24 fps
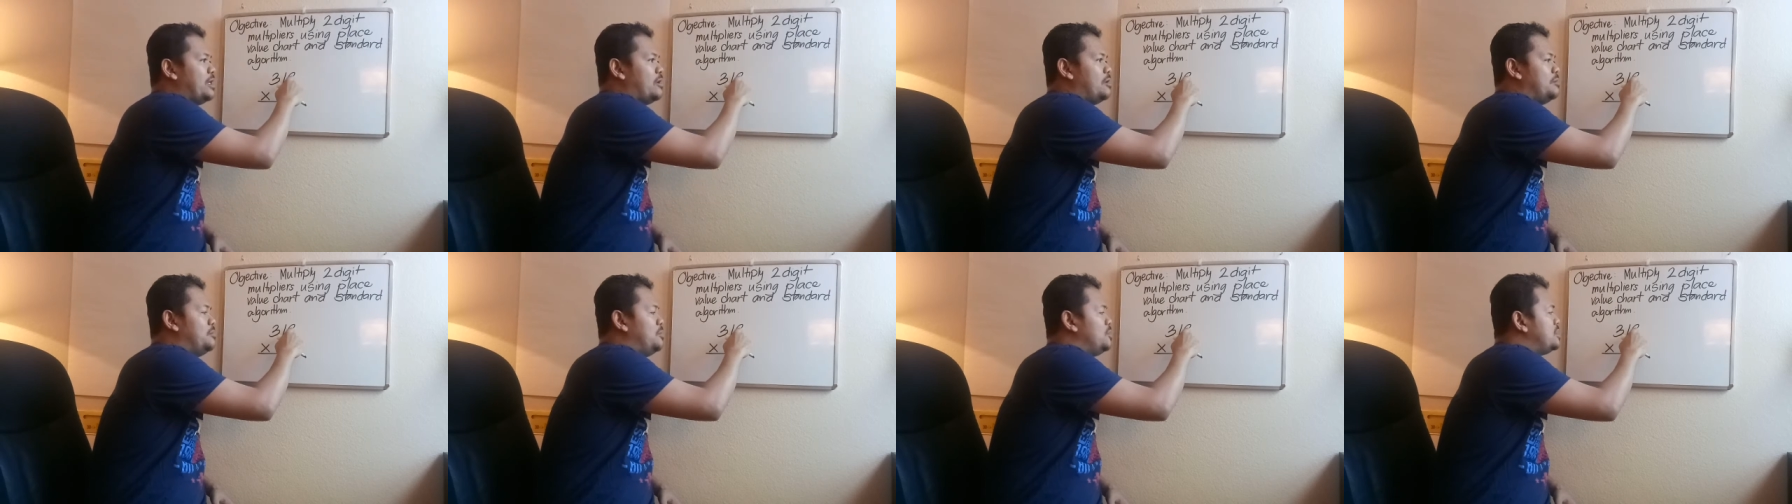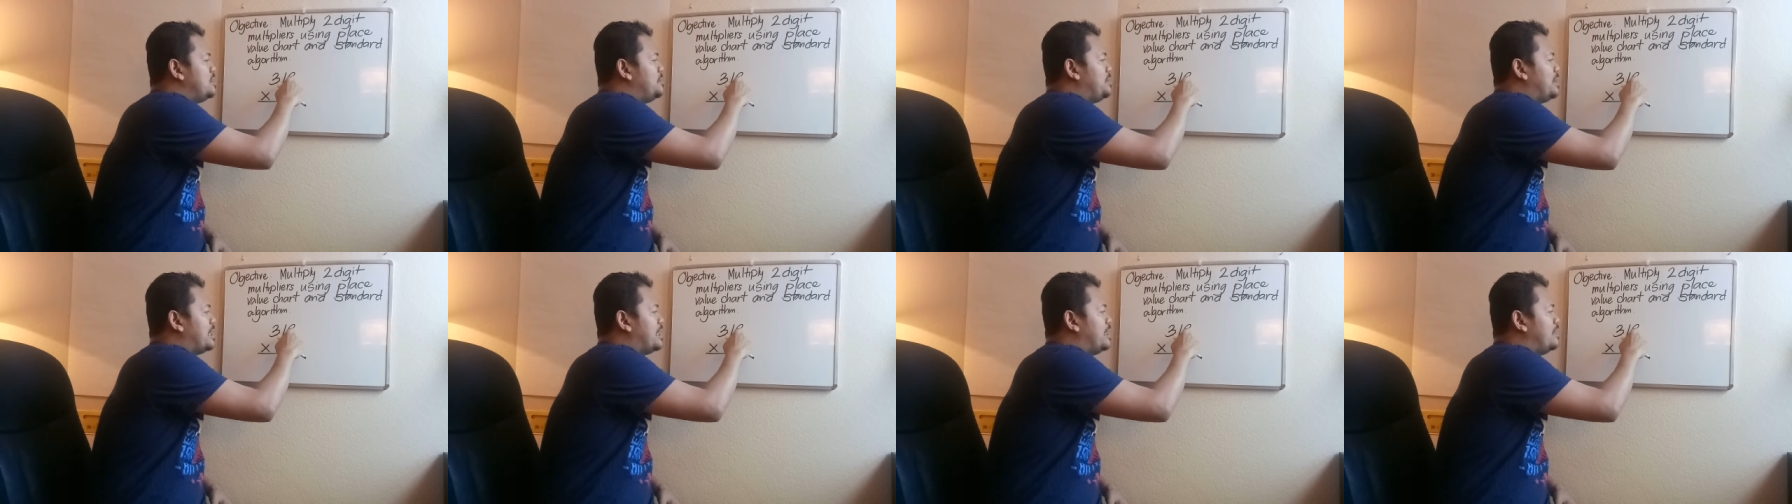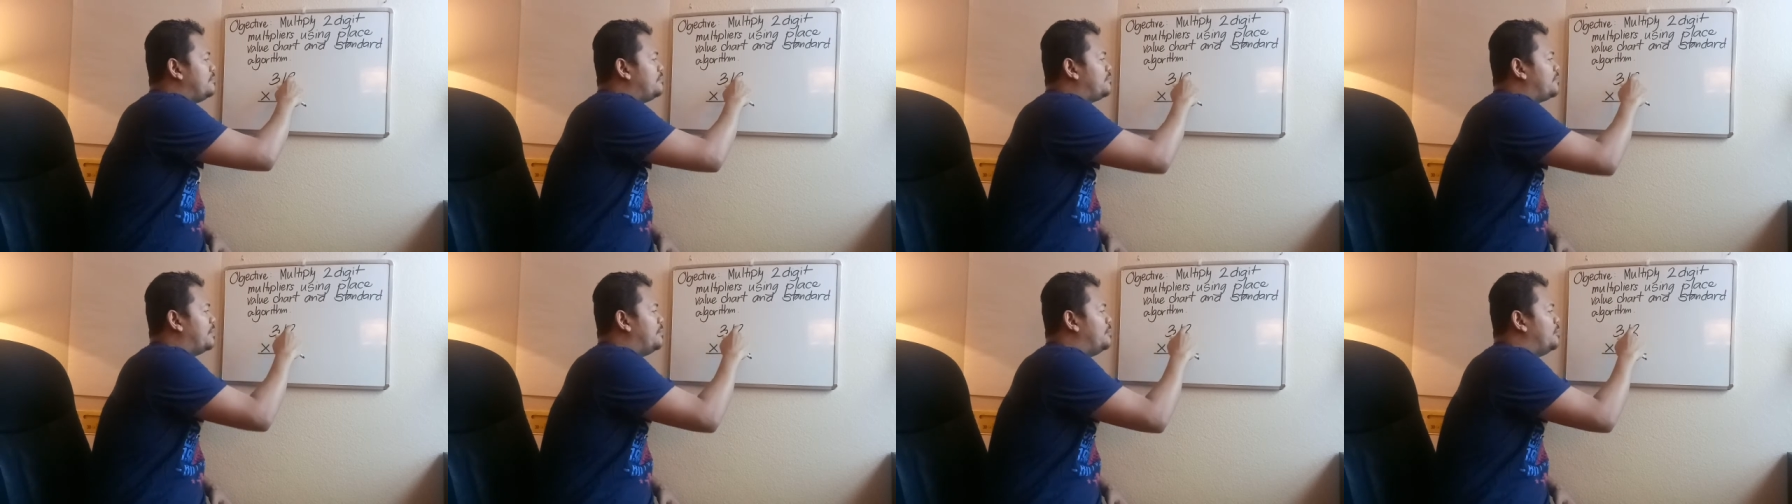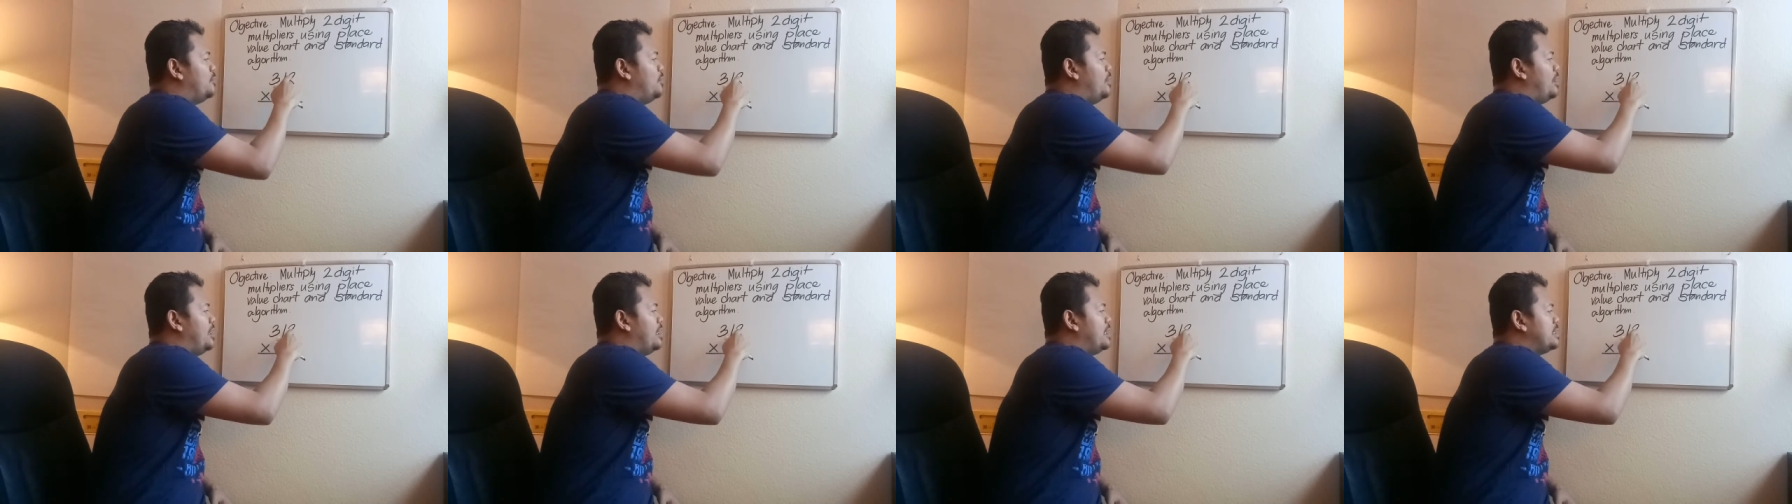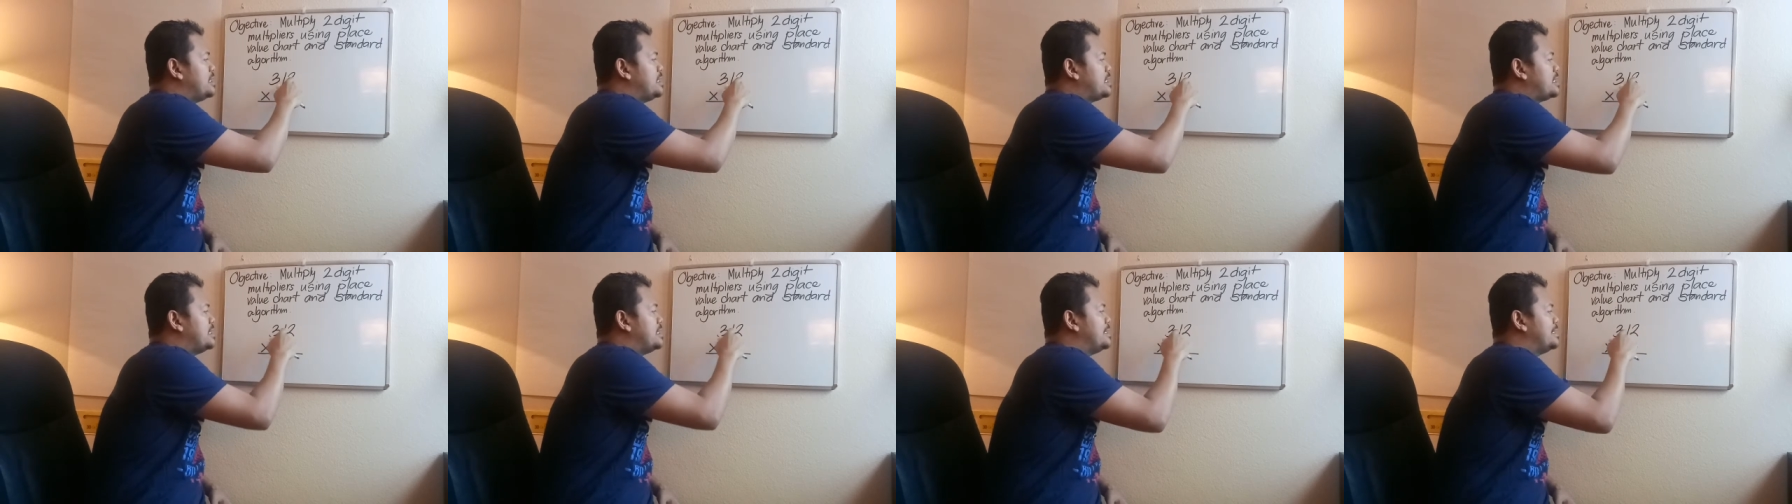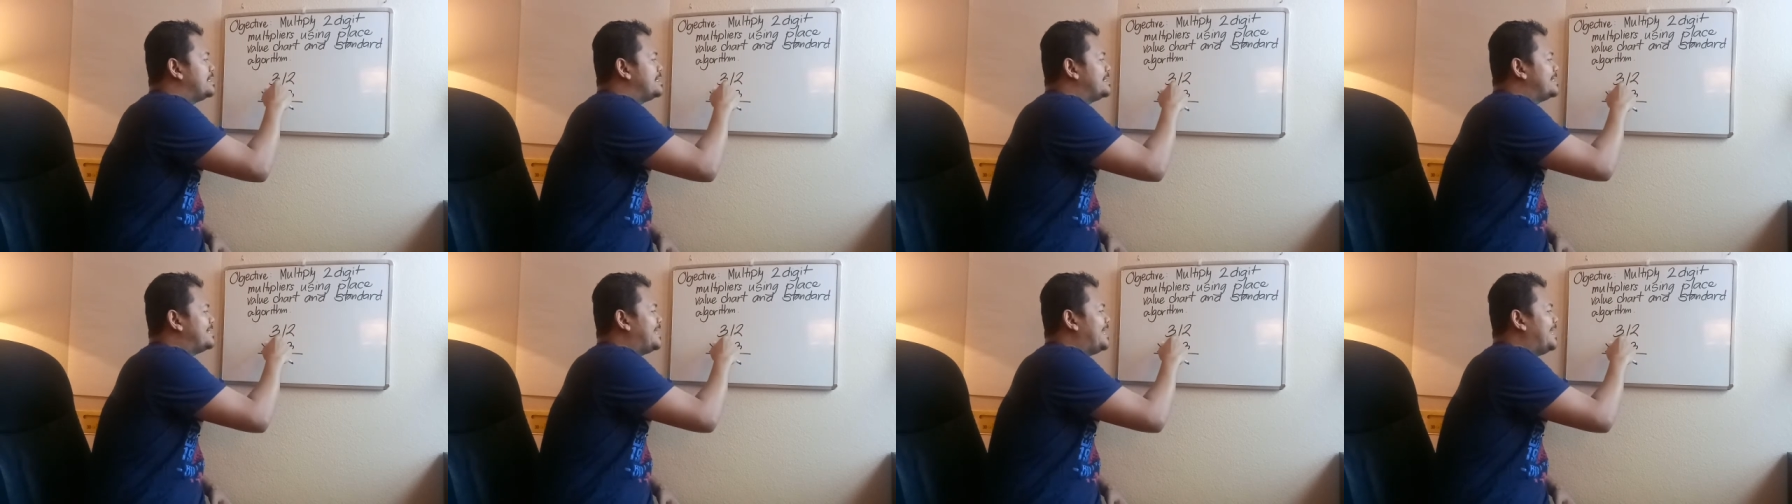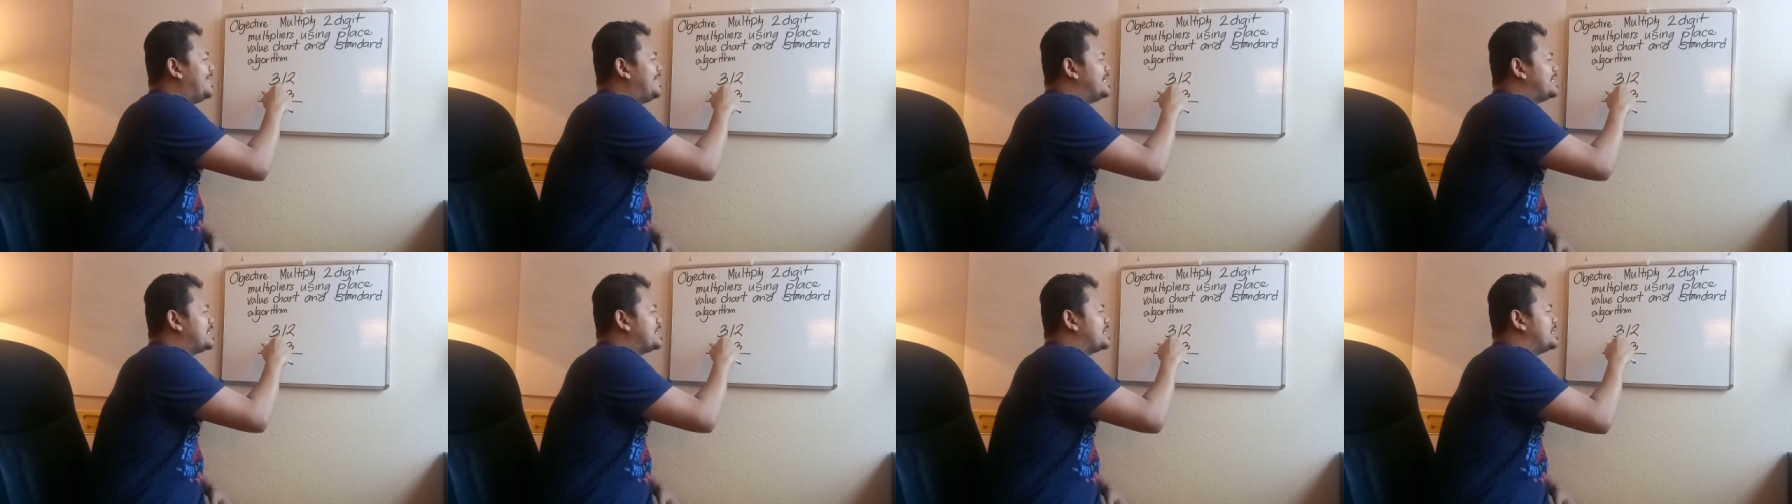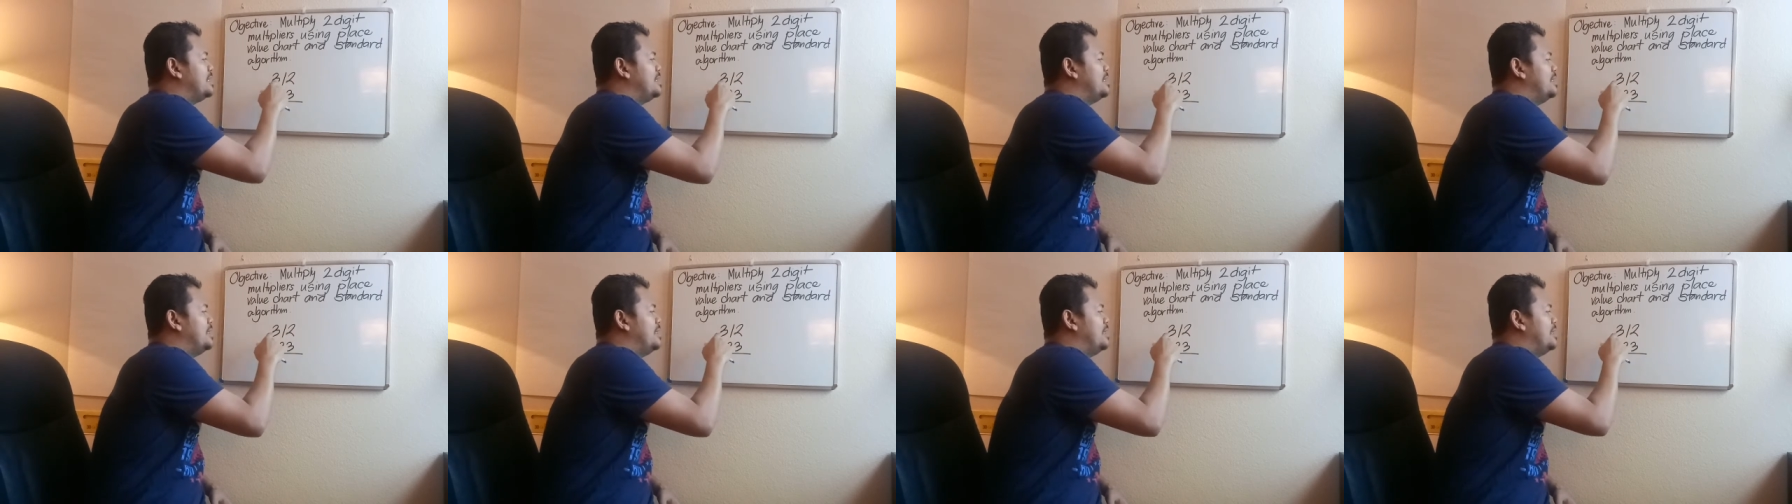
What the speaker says: our multiplicand from ones, tens,